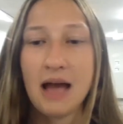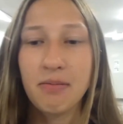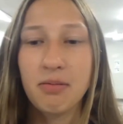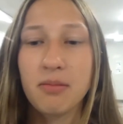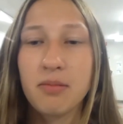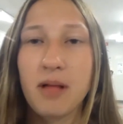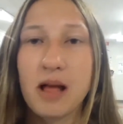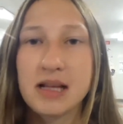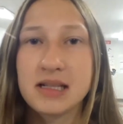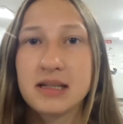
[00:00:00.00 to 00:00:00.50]

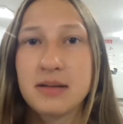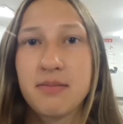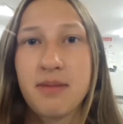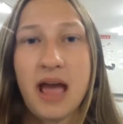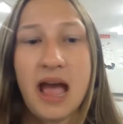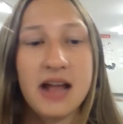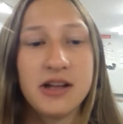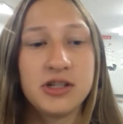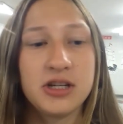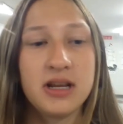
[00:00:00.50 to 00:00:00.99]
Apple Blossom
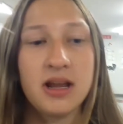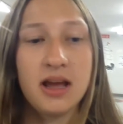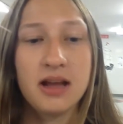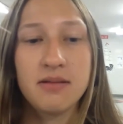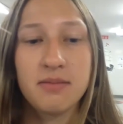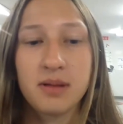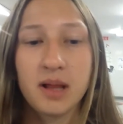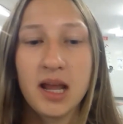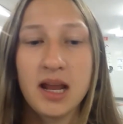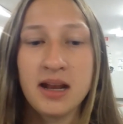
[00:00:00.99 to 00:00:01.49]

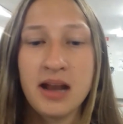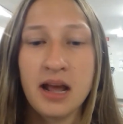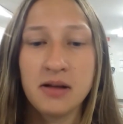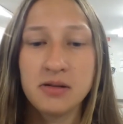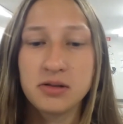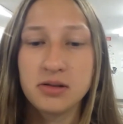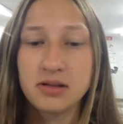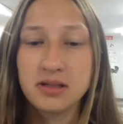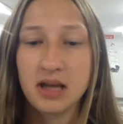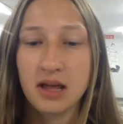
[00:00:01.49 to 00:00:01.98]
pageant. Plan
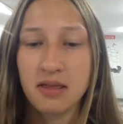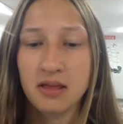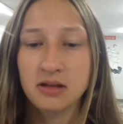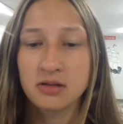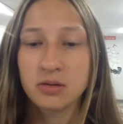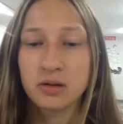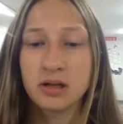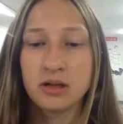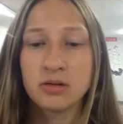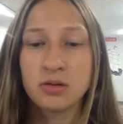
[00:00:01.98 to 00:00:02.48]
now to attend the
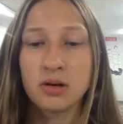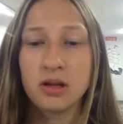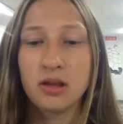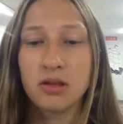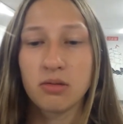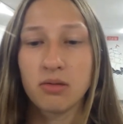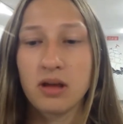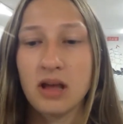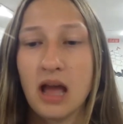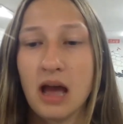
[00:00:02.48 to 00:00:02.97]

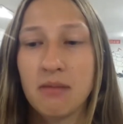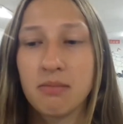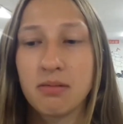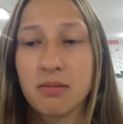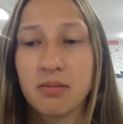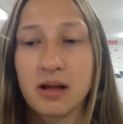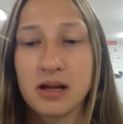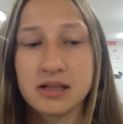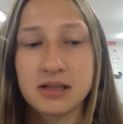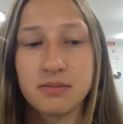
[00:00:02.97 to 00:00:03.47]
2023
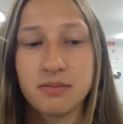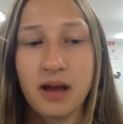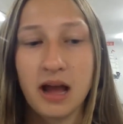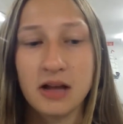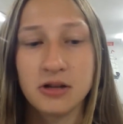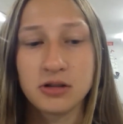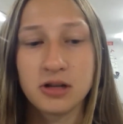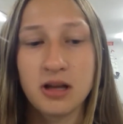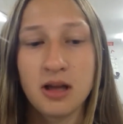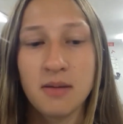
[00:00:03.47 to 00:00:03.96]
Apple Blossom
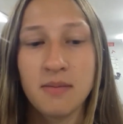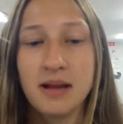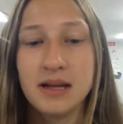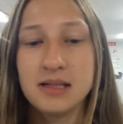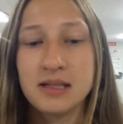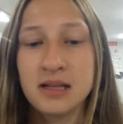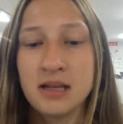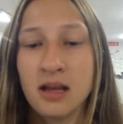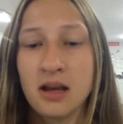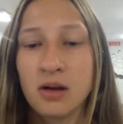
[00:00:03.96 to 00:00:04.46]
pageant.
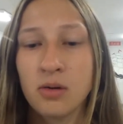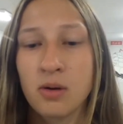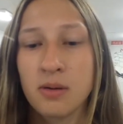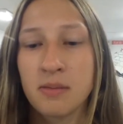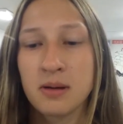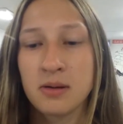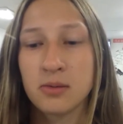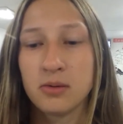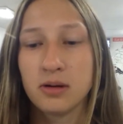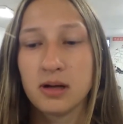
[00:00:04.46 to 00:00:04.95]
Amazing young
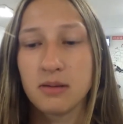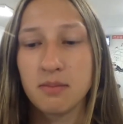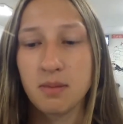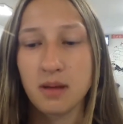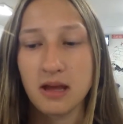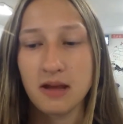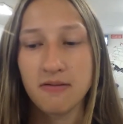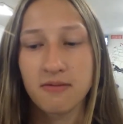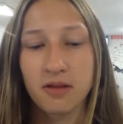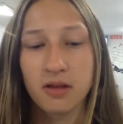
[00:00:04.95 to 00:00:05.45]
women will
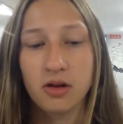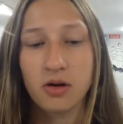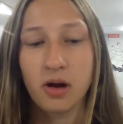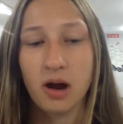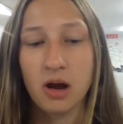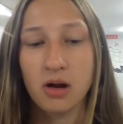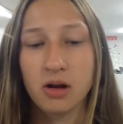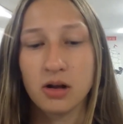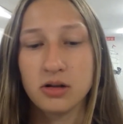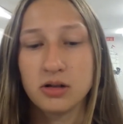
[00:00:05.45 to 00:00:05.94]
compete for the
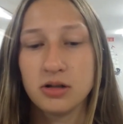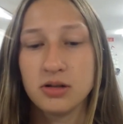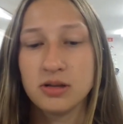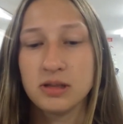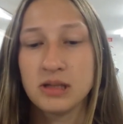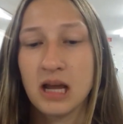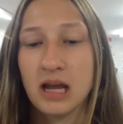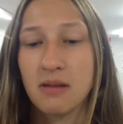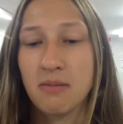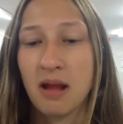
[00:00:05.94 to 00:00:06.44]
crown on
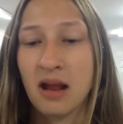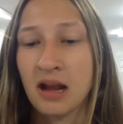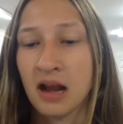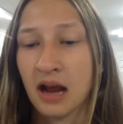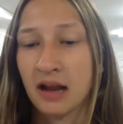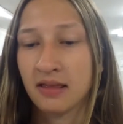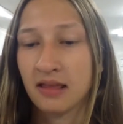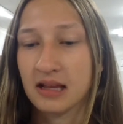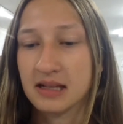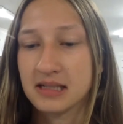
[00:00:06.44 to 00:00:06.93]
Tuesday, May
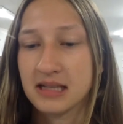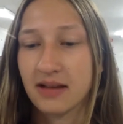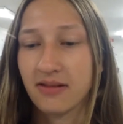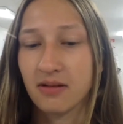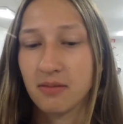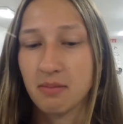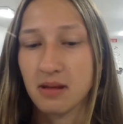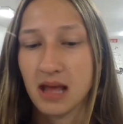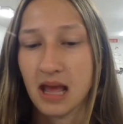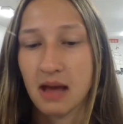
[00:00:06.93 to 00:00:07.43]
9th at
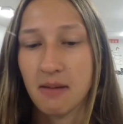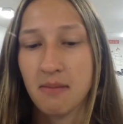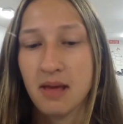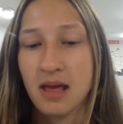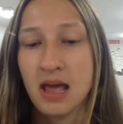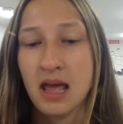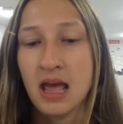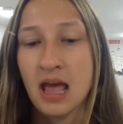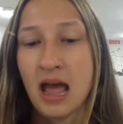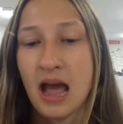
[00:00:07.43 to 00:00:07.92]
7 p.m.
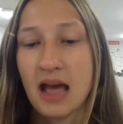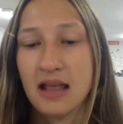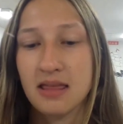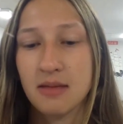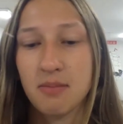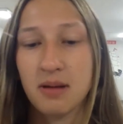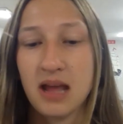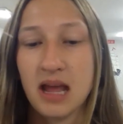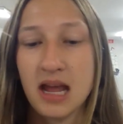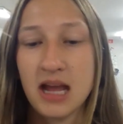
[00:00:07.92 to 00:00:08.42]
at
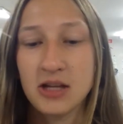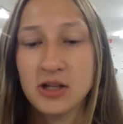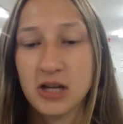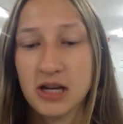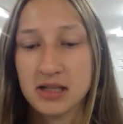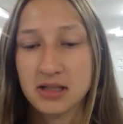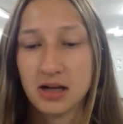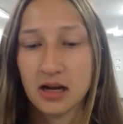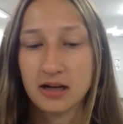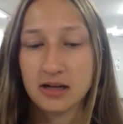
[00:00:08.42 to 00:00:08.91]
the
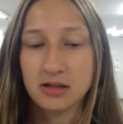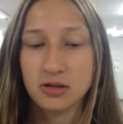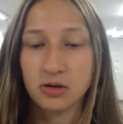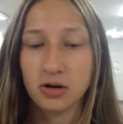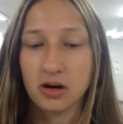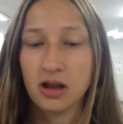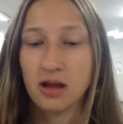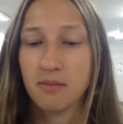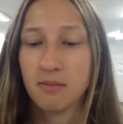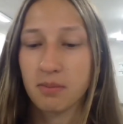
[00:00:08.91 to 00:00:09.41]
PHS
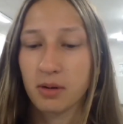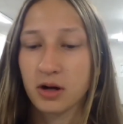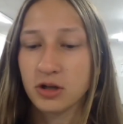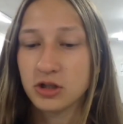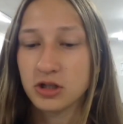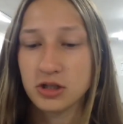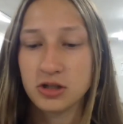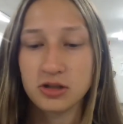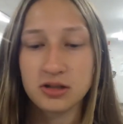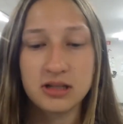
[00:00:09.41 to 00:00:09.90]
auditorium.
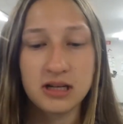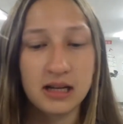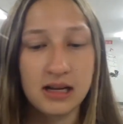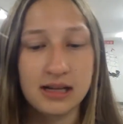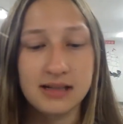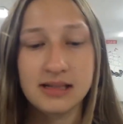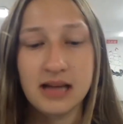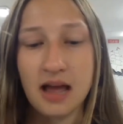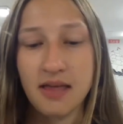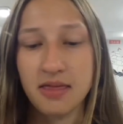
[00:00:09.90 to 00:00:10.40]
Purchase your
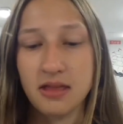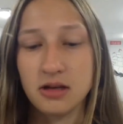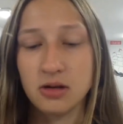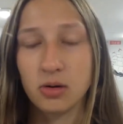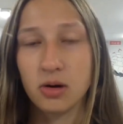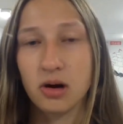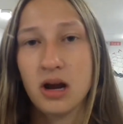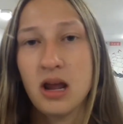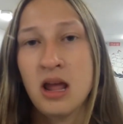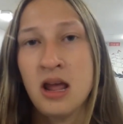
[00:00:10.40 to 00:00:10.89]
tickets at the
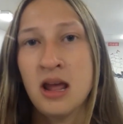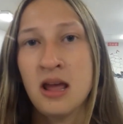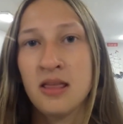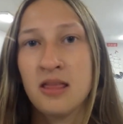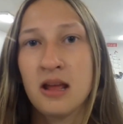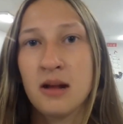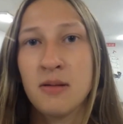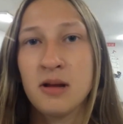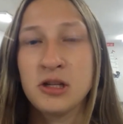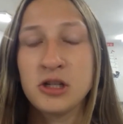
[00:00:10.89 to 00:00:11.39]
door.
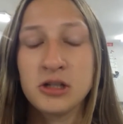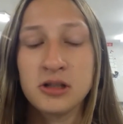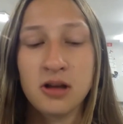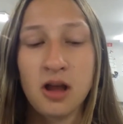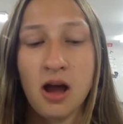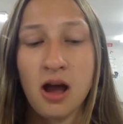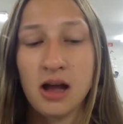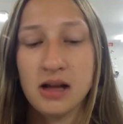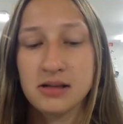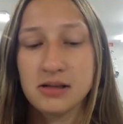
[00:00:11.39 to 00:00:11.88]
The admission
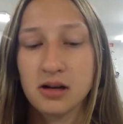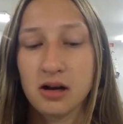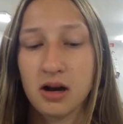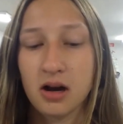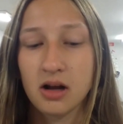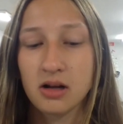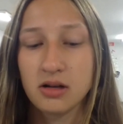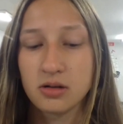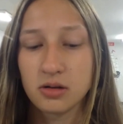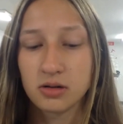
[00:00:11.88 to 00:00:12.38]
costs
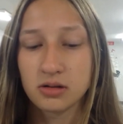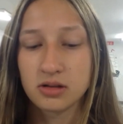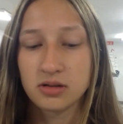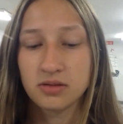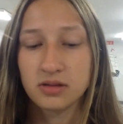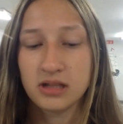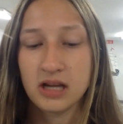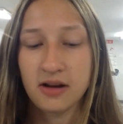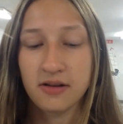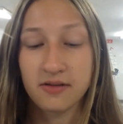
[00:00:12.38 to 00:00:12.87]
are
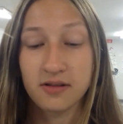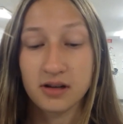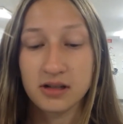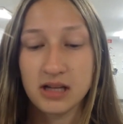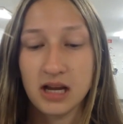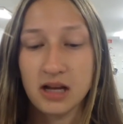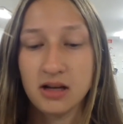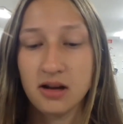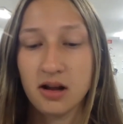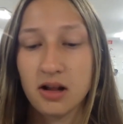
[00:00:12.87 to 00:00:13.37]
adults for
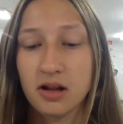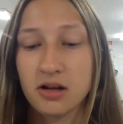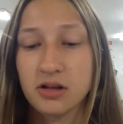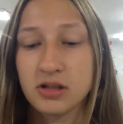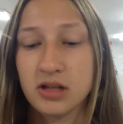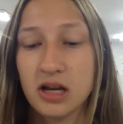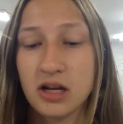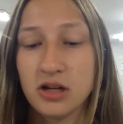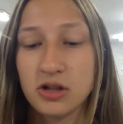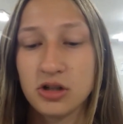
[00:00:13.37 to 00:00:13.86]

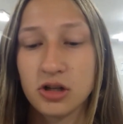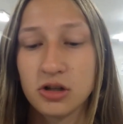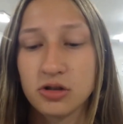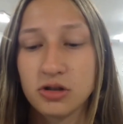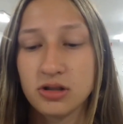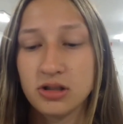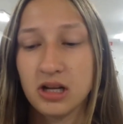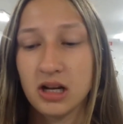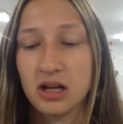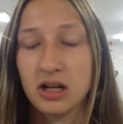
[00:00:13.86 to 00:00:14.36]
$10 and
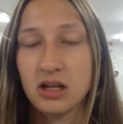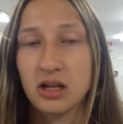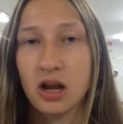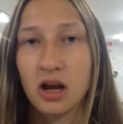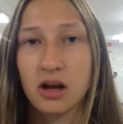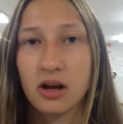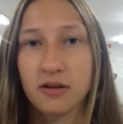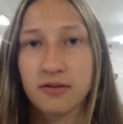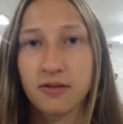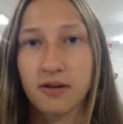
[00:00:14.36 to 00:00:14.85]
children 10 and
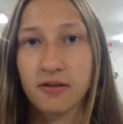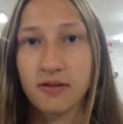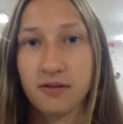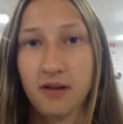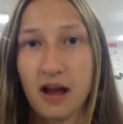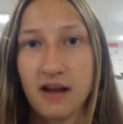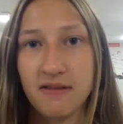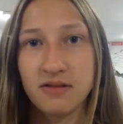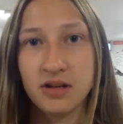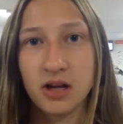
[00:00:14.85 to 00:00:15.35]
younger for $5.